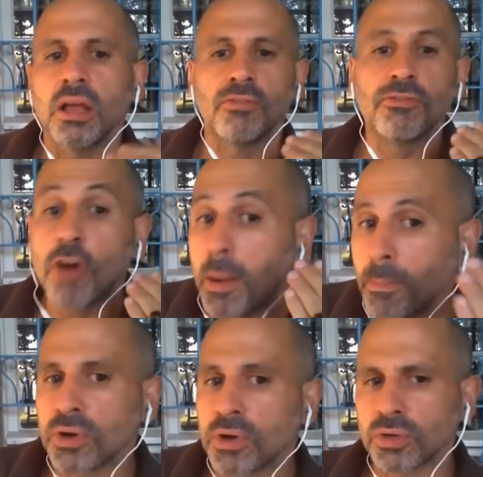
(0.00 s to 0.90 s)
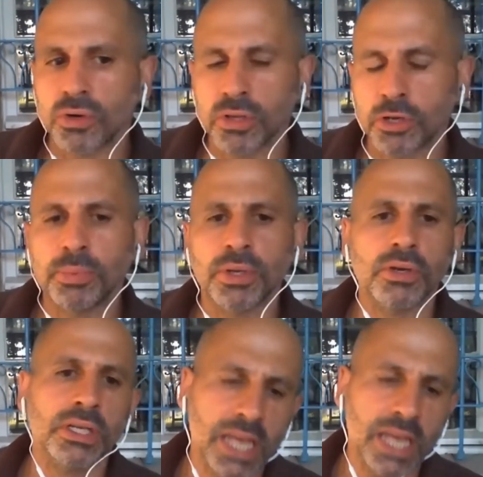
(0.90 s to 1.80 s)
from those earlier
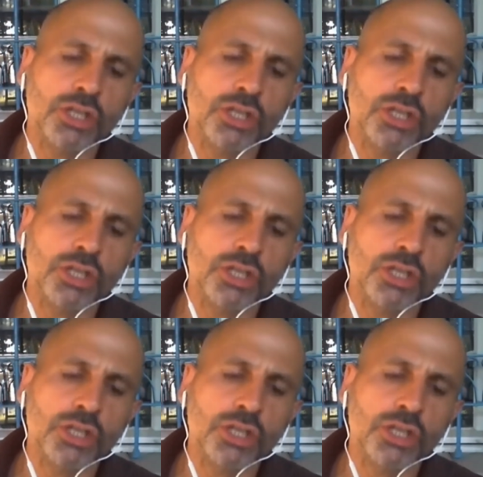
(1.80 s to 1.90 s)
periods that